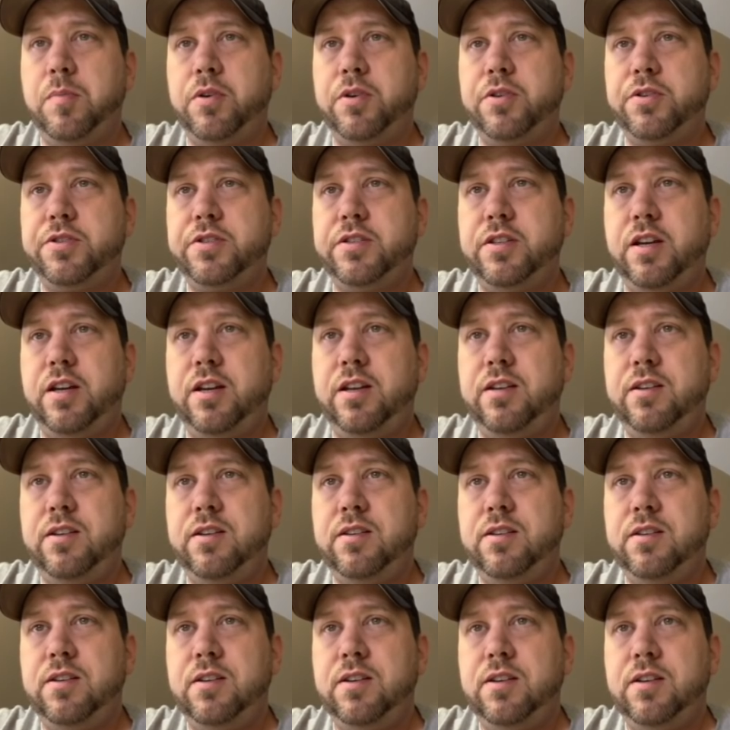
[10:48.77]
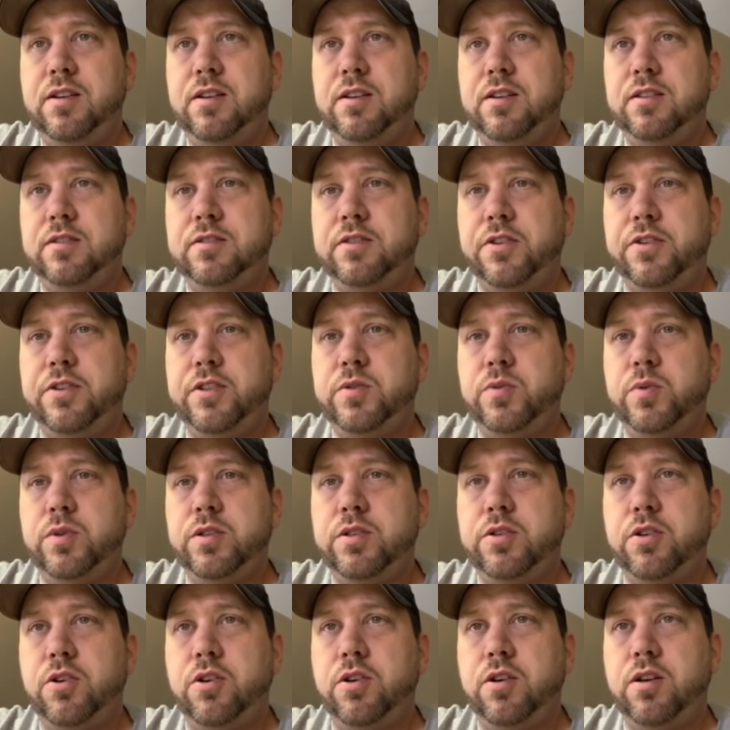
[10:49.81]
Bird set. So this
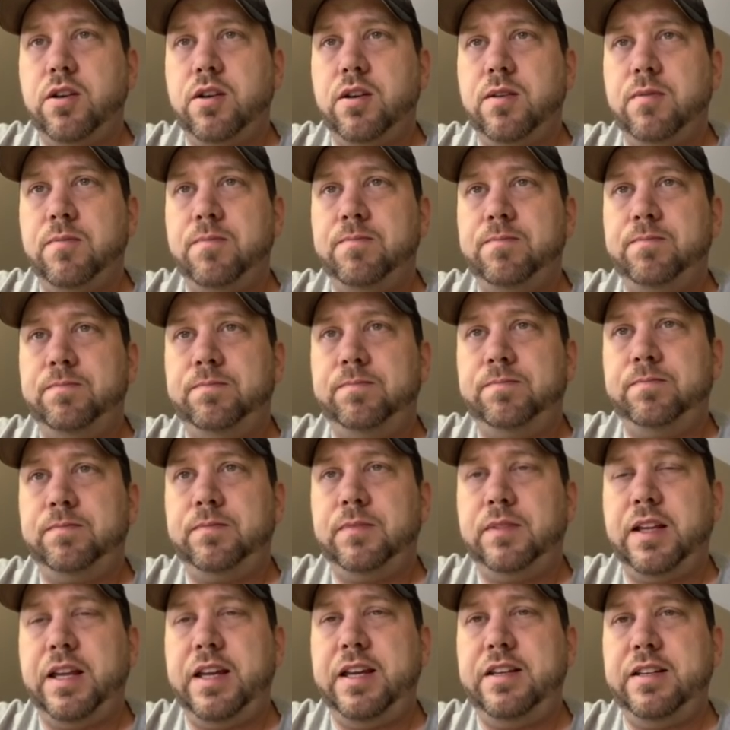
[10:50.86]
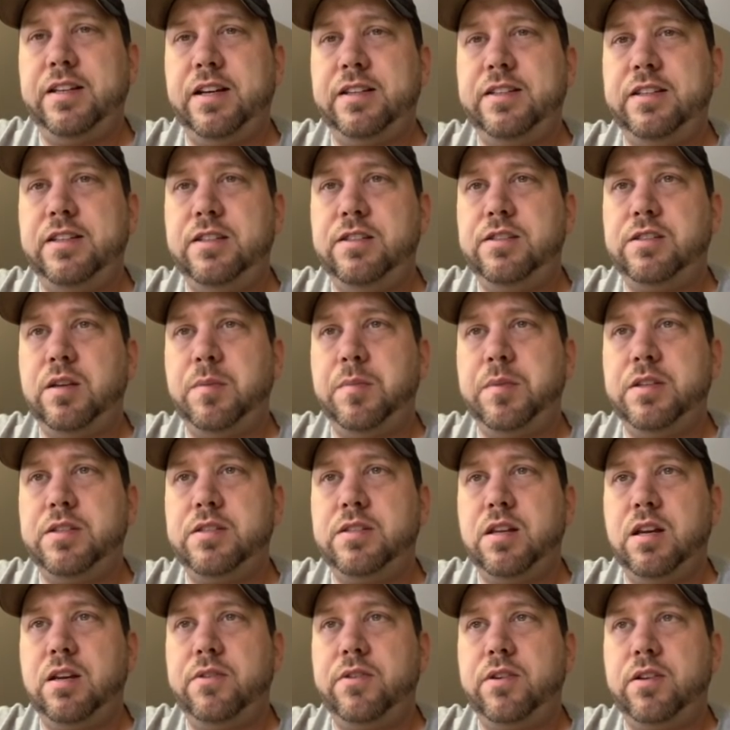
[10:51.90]
was uh, late nineteen
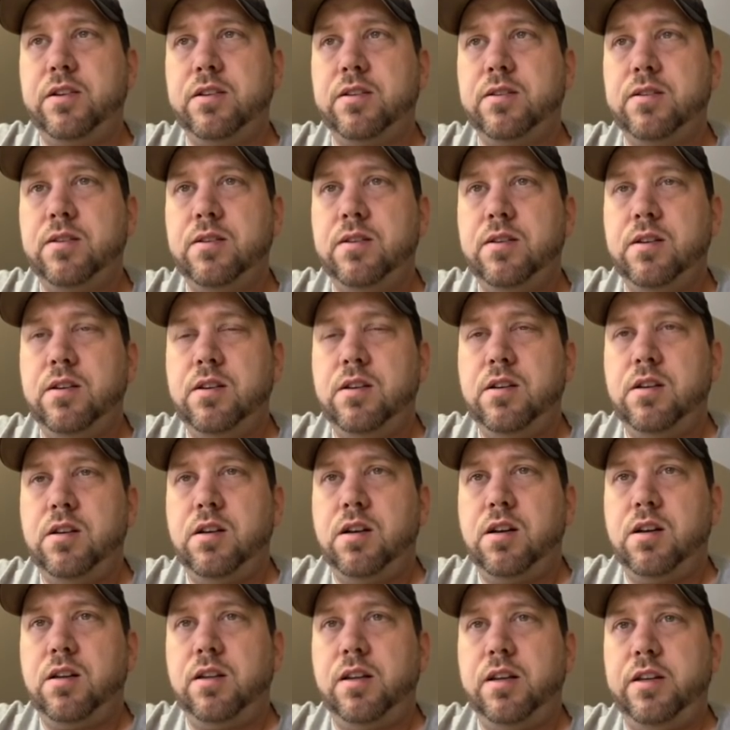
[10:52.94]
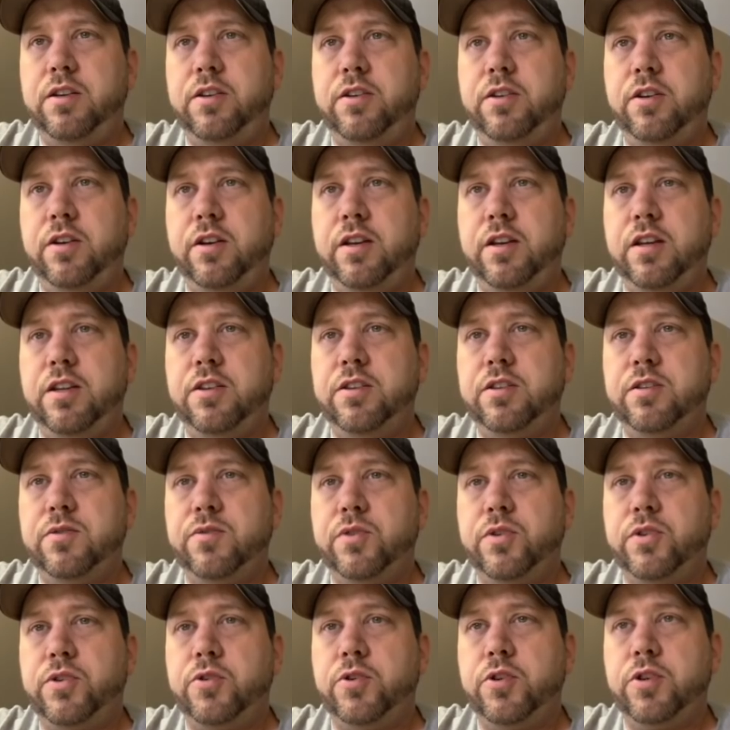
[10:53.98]
seventy-seven. Letting you know to get this
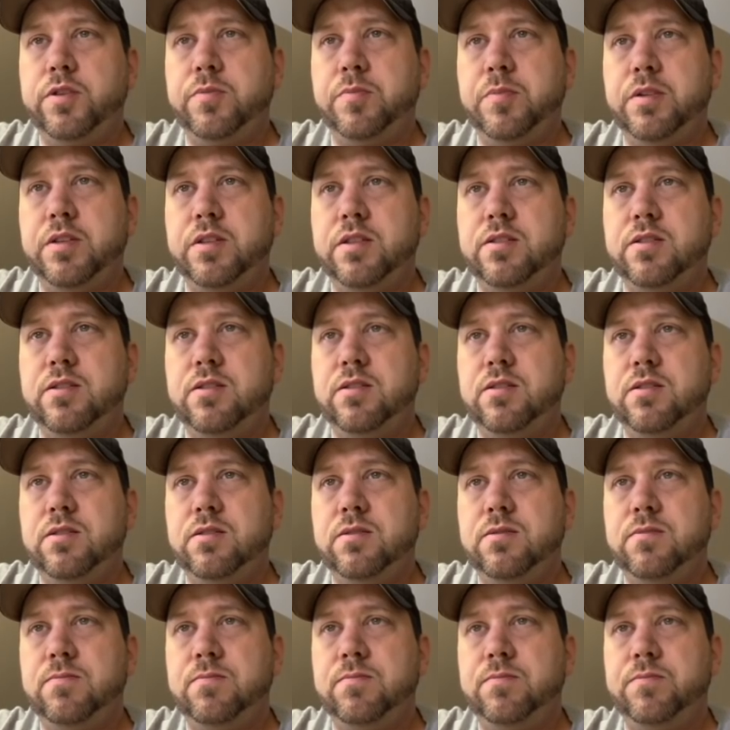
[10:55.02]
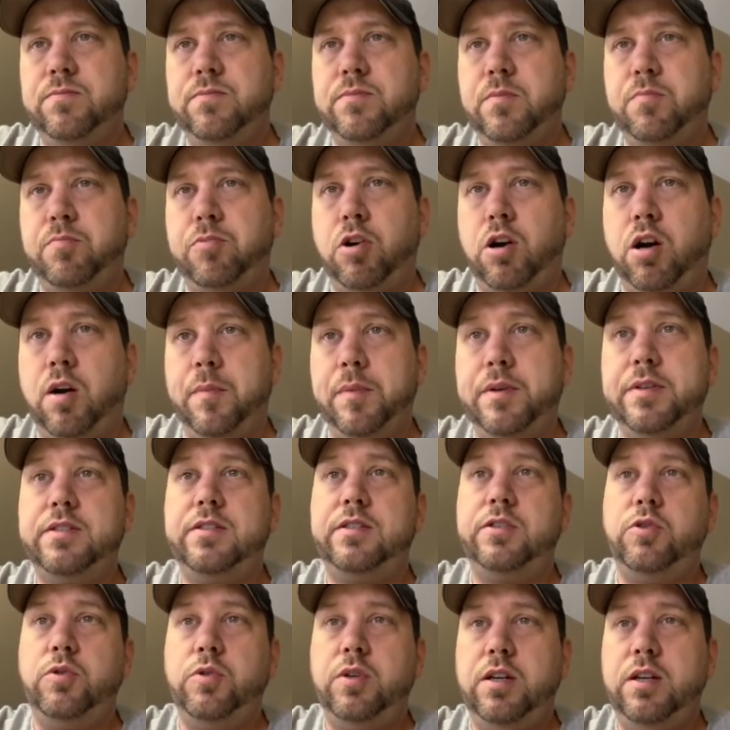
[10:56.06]
for Christmas. Promise
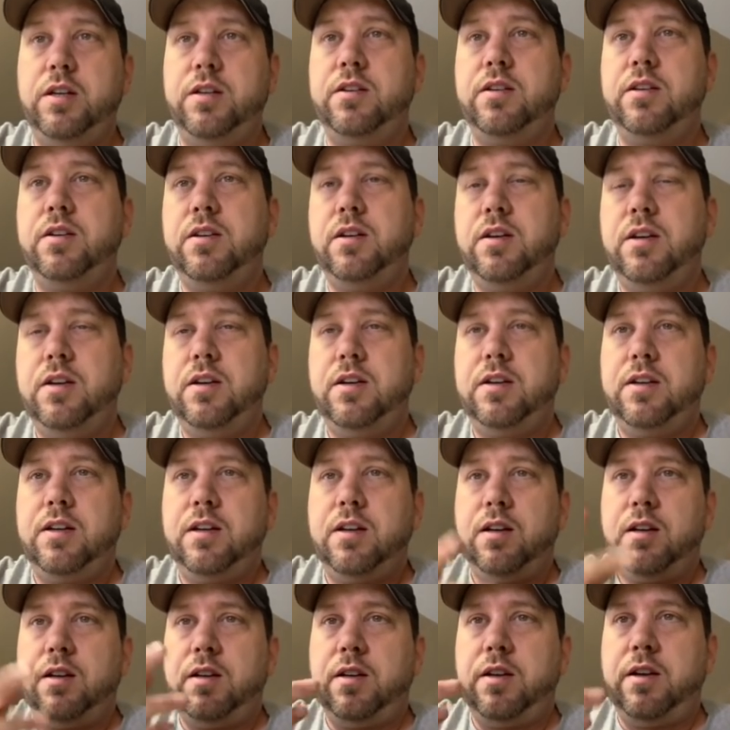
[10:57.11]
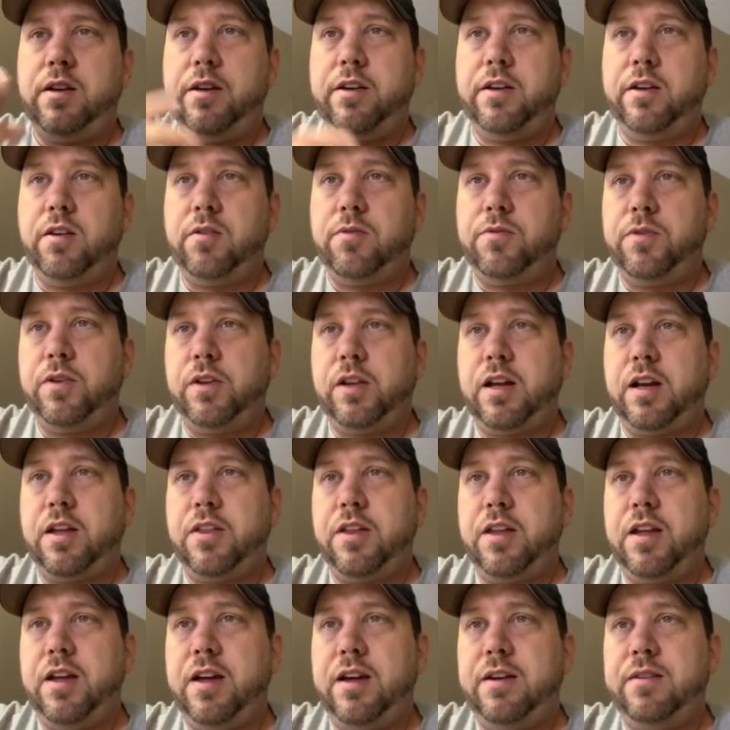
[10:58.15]
to get. There you go. Fill out
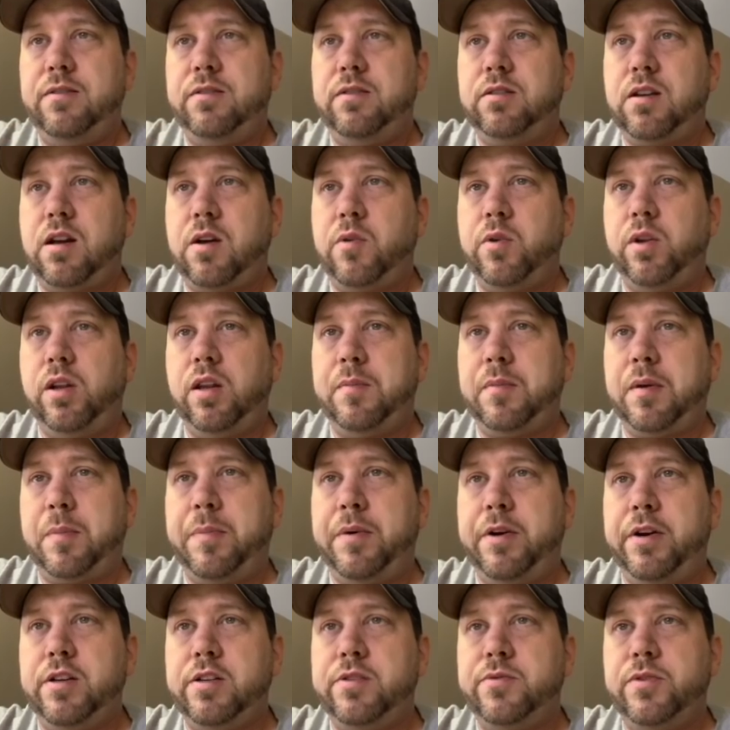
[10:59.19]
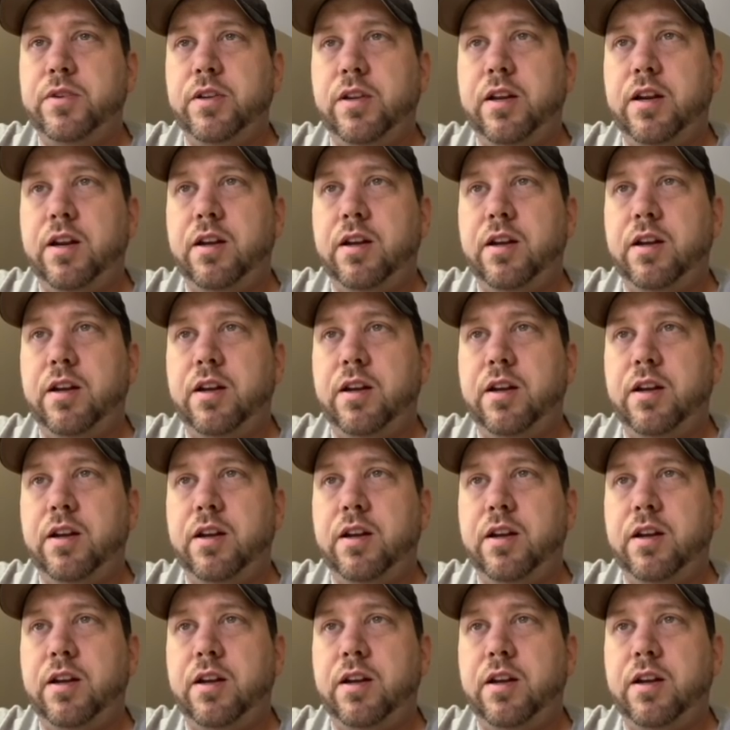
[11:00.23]
that. I would have let my parents fill